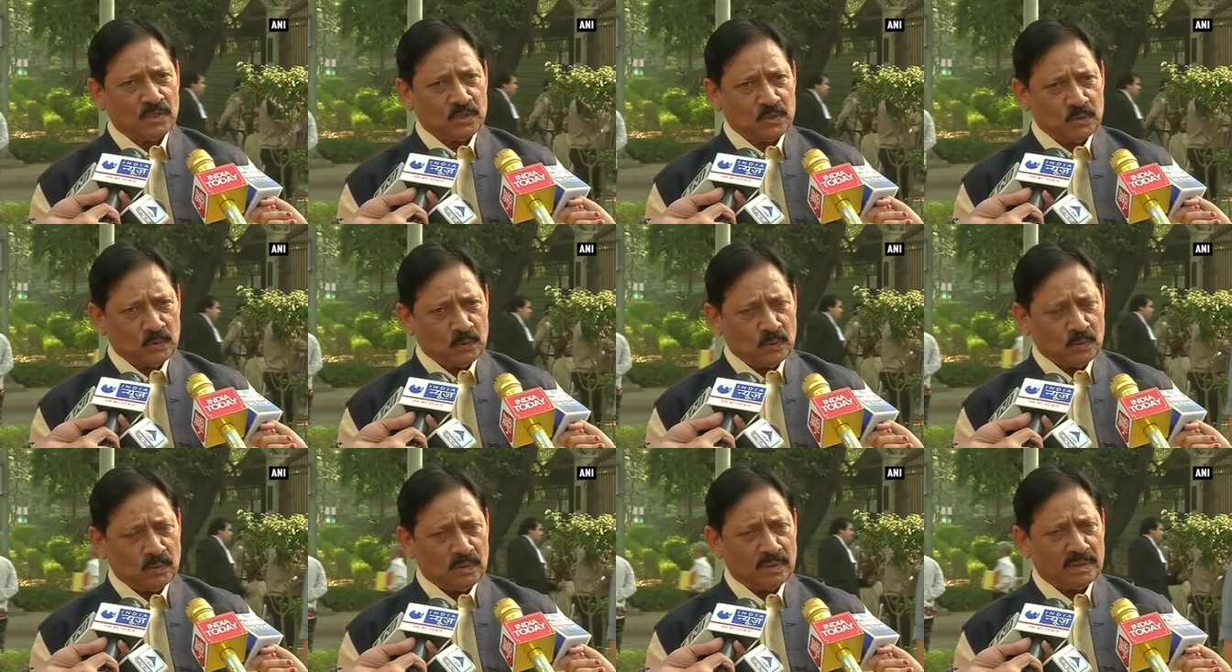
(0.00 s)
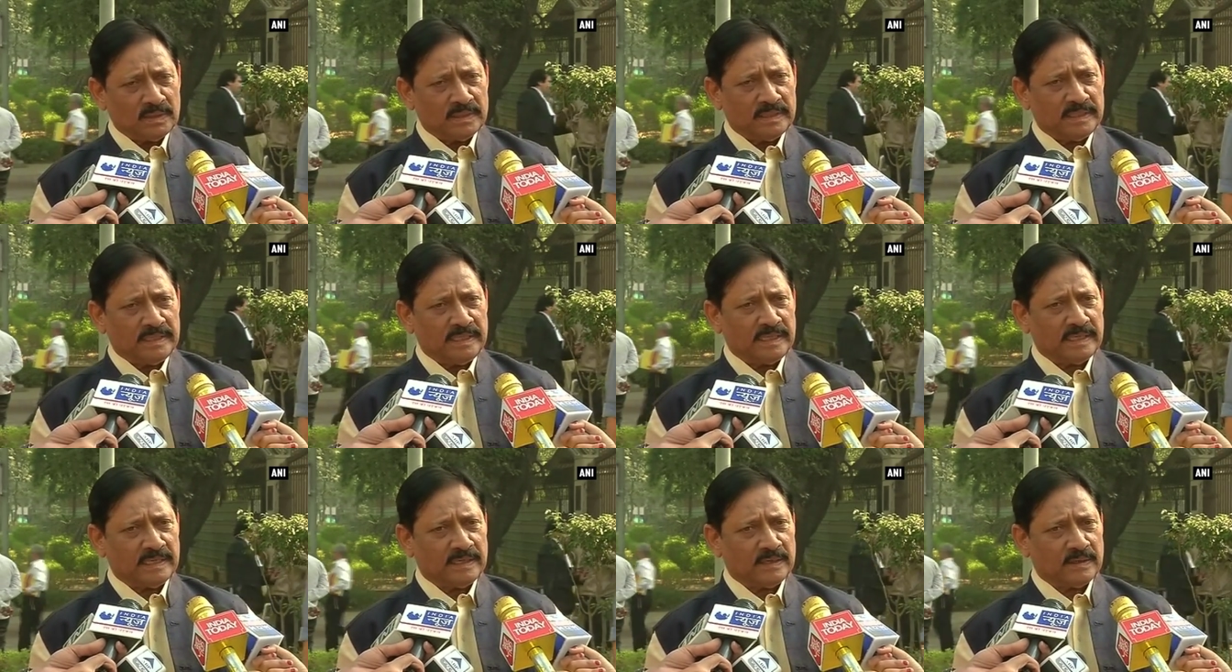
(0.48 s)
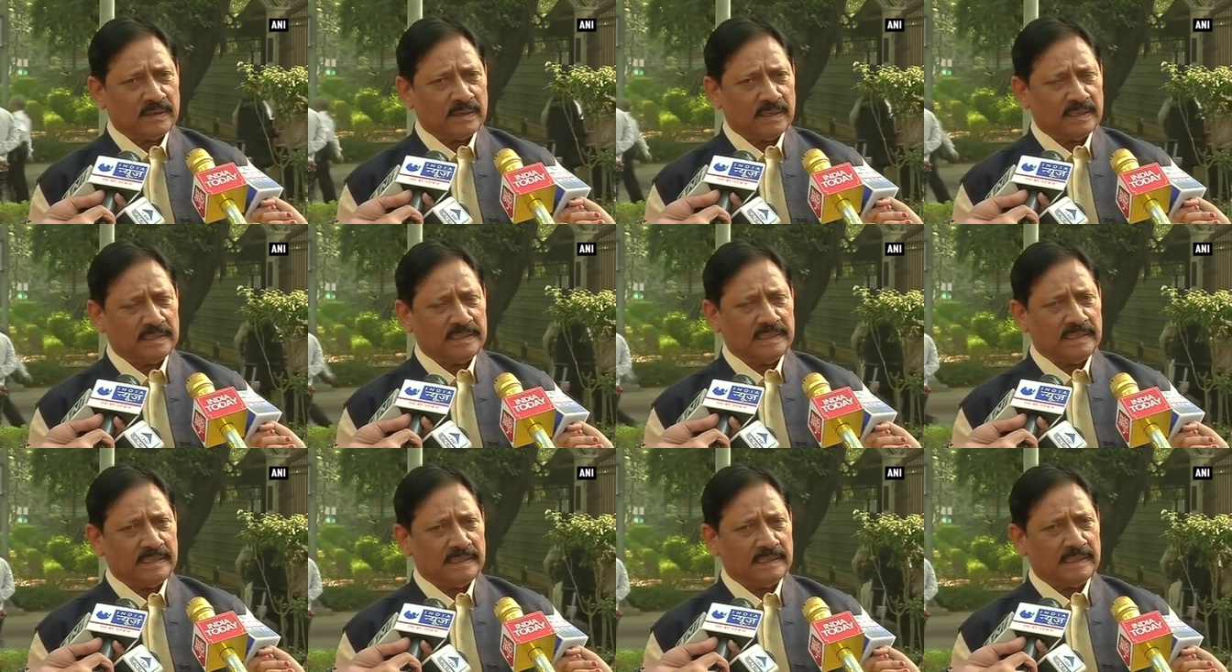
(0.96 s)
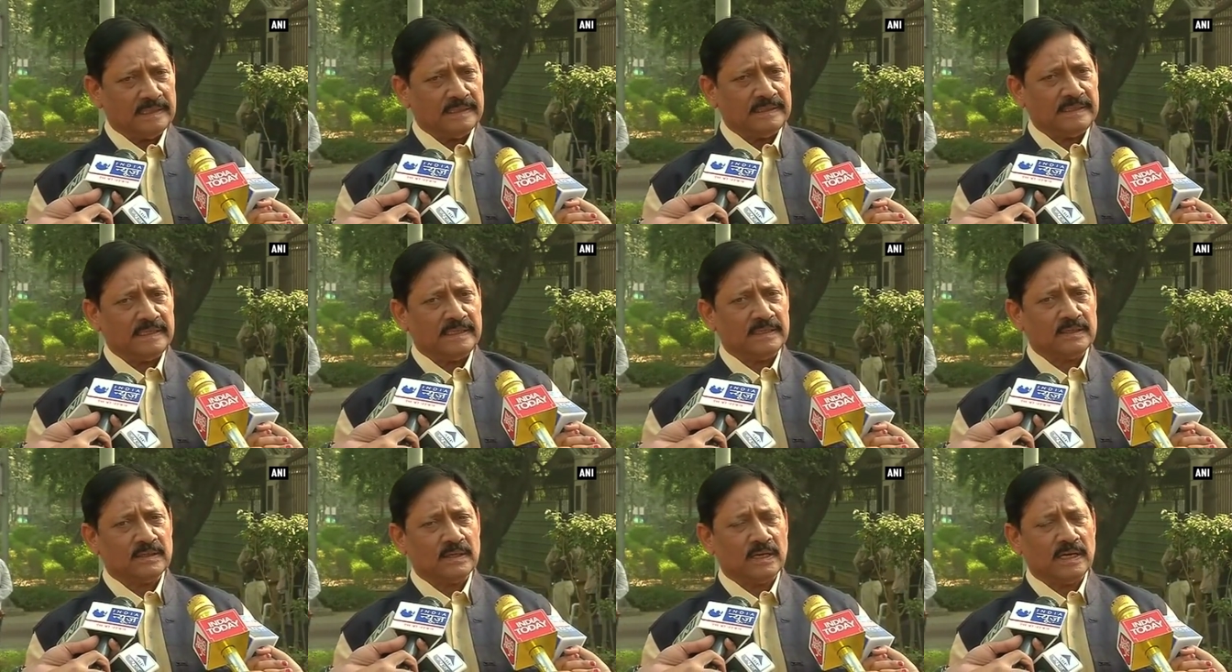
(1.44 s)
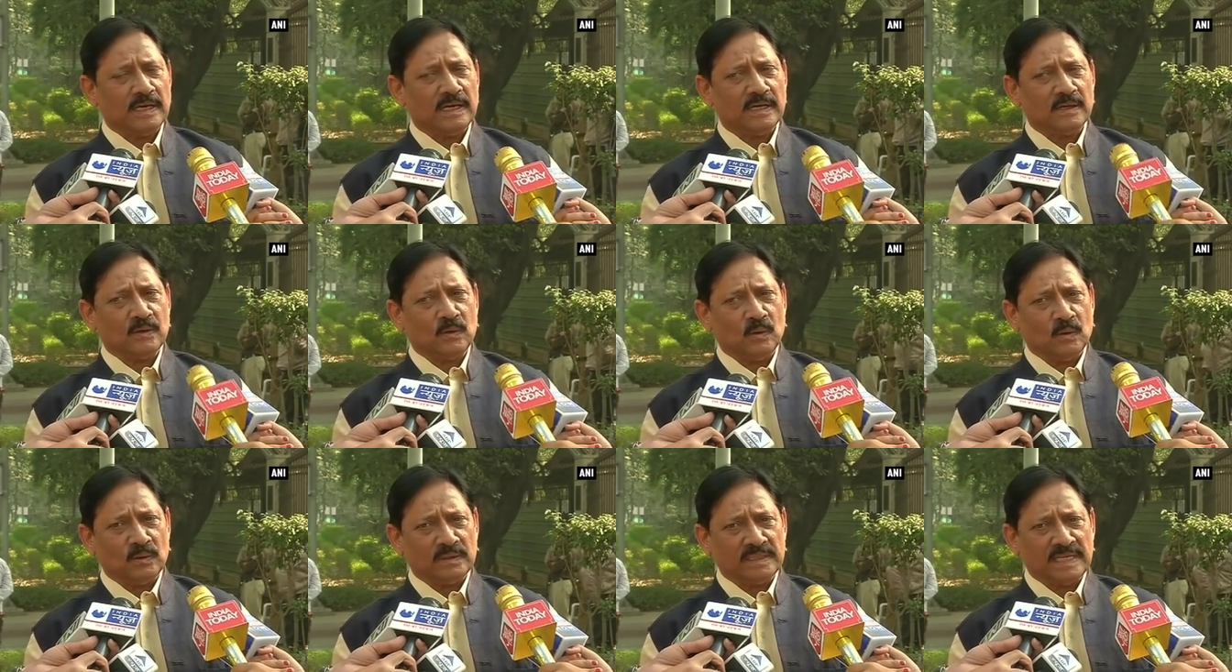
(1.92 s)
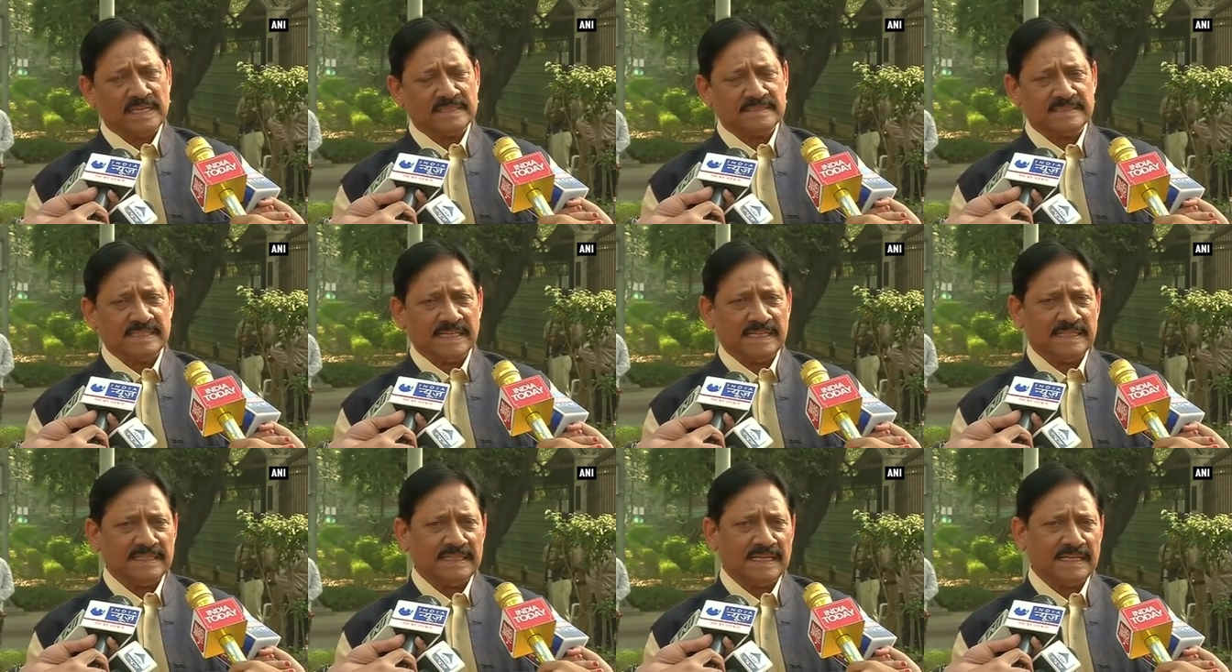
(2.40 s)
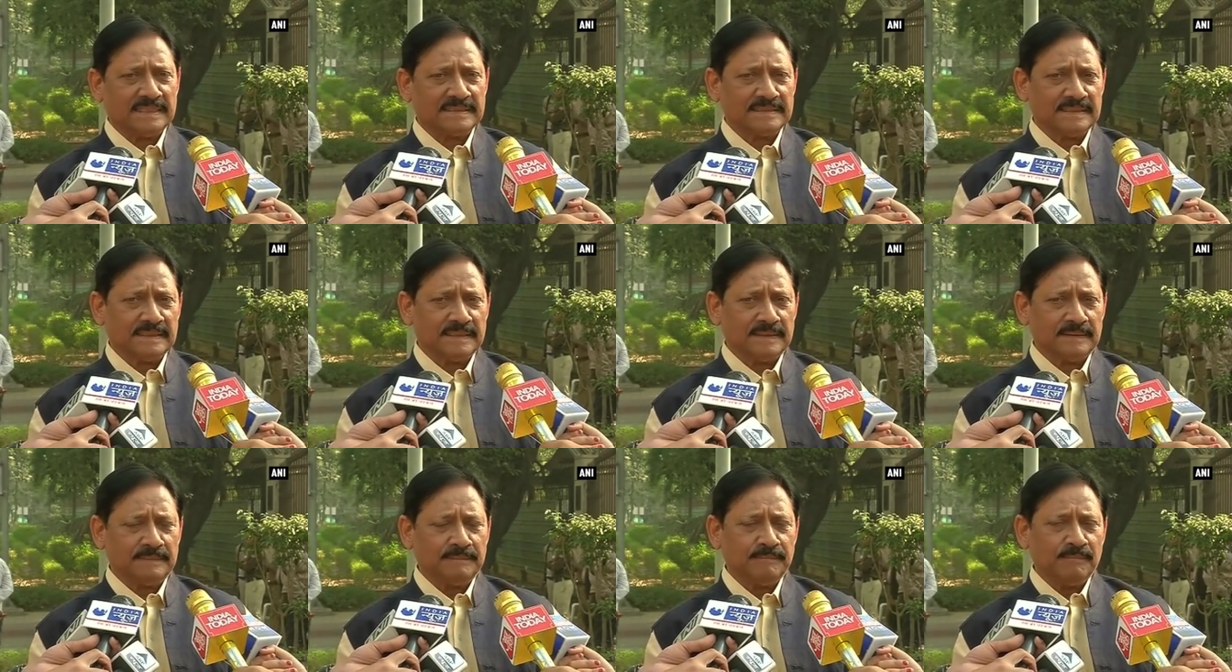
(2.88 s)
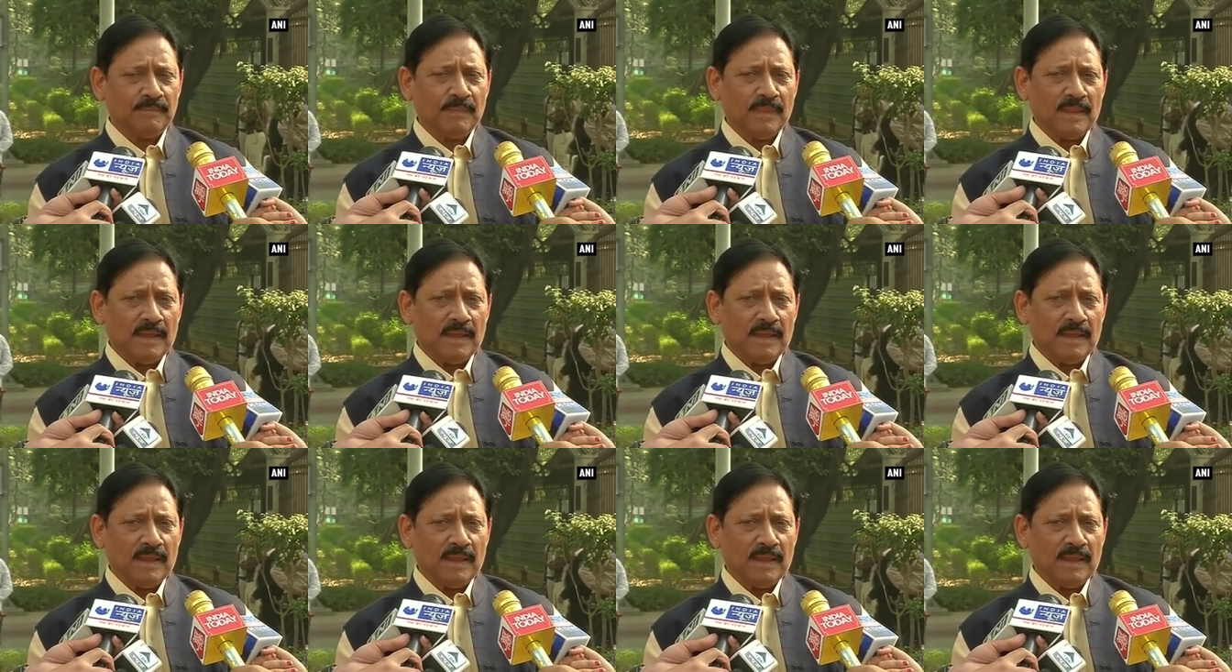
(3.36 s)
Two, the, the learned uh, court has said that